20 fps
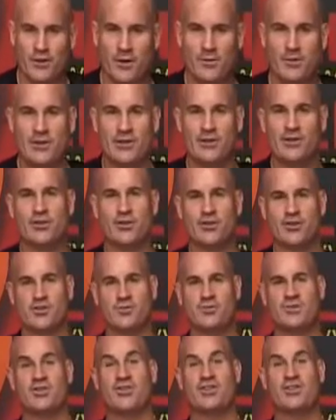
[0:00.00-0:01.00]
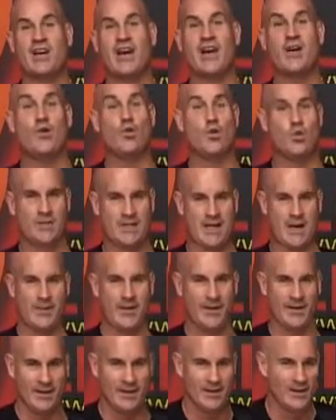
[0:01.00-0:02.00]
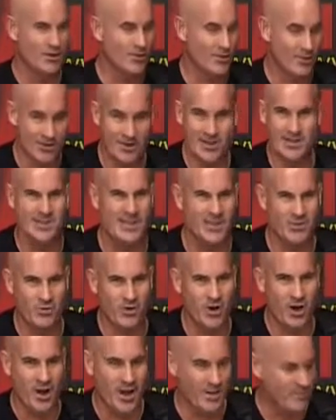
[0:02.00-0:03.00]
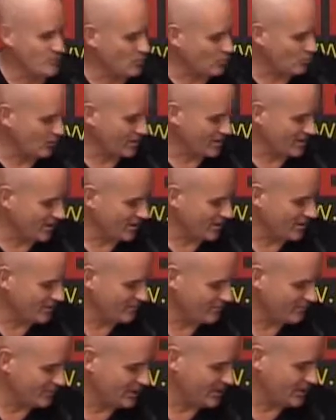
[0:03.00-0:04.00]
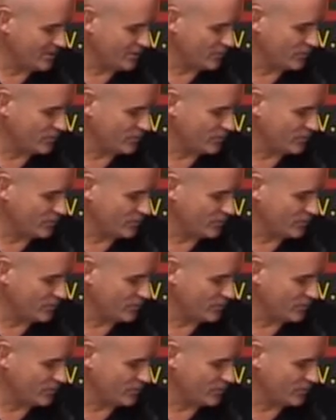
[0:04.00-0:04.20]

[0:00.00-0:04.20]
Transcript: and we're going to look at some scale tapping, or at least that's what I'm calling it. I don't really know